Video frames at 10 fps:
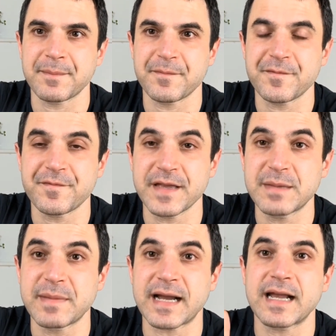
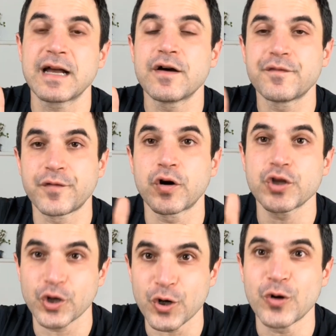feedback for
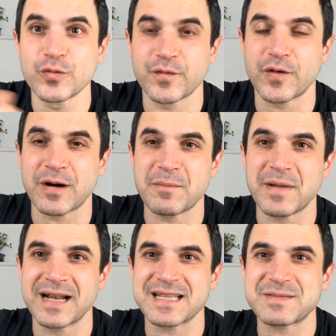your own forearm
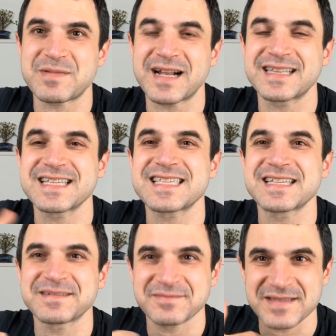balance practice,
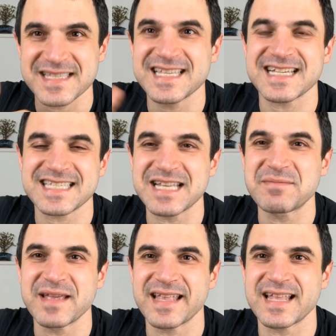just send me
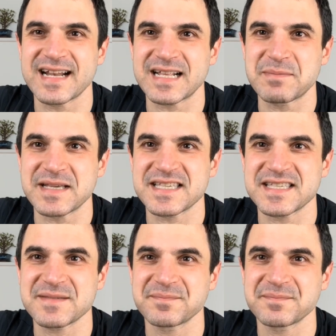a direct message.